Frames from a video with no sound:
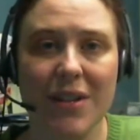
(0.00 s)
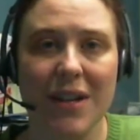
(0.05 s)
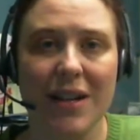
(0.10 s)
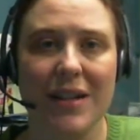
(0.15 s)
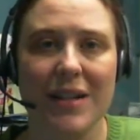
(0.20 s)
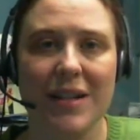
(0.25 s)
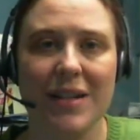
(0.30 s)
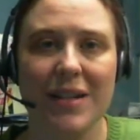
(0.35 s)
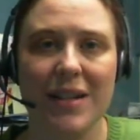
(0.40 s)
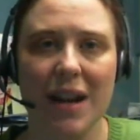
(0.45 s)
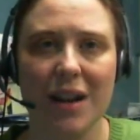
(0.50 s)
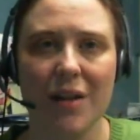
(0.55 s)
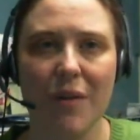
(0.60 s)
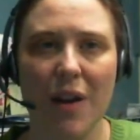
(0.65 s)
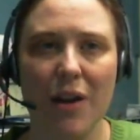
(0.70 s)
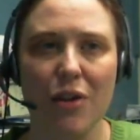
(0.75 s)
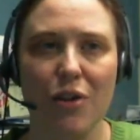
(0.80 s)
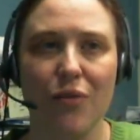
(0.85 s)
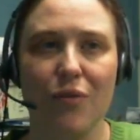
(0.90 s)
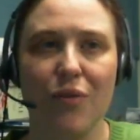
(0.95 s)
And instead of
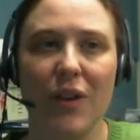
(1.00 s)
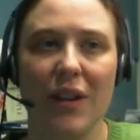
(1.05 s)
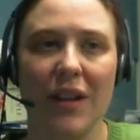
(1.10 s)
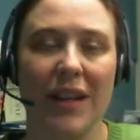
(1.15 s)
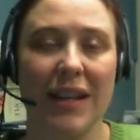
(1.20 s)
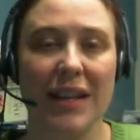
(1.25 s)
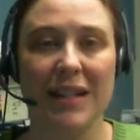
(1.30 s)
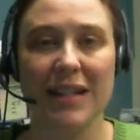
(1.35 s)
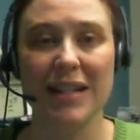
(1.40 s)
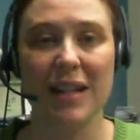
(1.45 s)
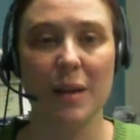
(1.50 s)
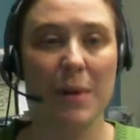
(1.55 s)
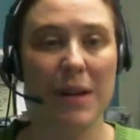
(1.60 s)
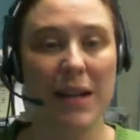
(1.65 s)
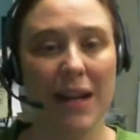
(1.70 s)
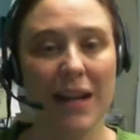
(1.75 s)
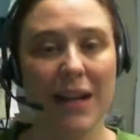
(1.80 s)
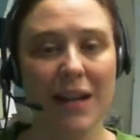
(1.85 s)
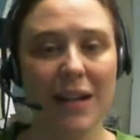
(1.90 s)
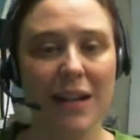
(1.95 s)
either feeling
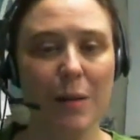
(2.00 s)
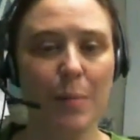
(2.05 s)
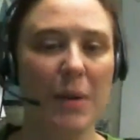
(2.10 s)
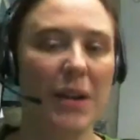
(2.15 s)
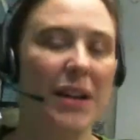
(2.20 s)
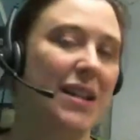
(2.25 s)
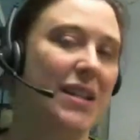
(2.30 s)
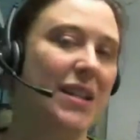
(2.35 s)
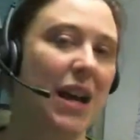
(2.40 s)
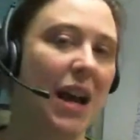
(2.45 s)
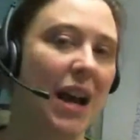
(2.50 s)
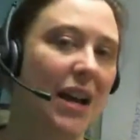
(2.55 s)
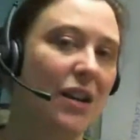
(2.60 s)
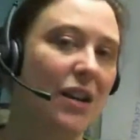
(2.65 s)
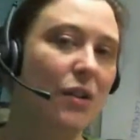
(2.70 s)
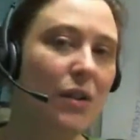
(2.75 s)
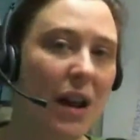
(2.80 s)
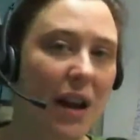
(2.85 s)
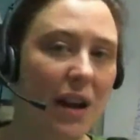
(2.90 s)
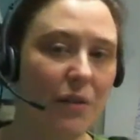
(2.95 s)
intimidated because I
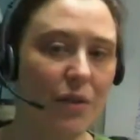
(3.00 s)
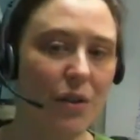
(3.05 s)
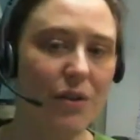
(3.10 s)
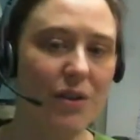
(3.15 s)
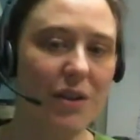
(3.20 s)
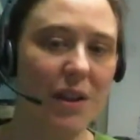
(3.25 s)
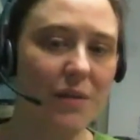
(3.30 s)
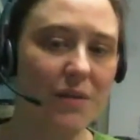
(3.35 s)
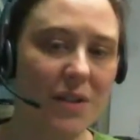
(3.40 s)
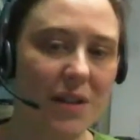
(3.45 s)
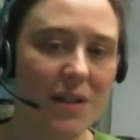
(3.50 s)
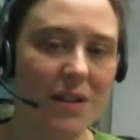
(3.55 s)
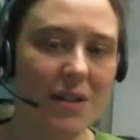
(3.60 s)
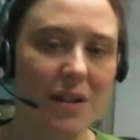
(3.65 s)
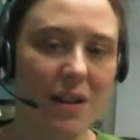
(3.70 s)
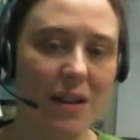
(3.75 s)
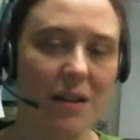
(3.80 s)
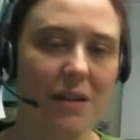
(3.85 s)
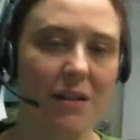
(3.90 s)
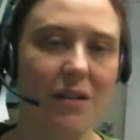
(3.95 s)
don't have those gifts and
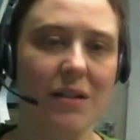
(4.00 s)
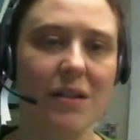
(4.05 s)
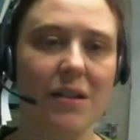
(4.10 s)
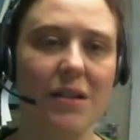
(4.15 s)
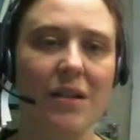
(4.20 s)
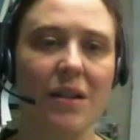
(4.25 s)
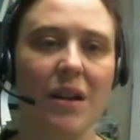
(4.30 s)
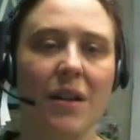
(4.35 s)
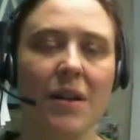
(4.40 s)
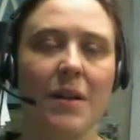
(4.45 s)
skills,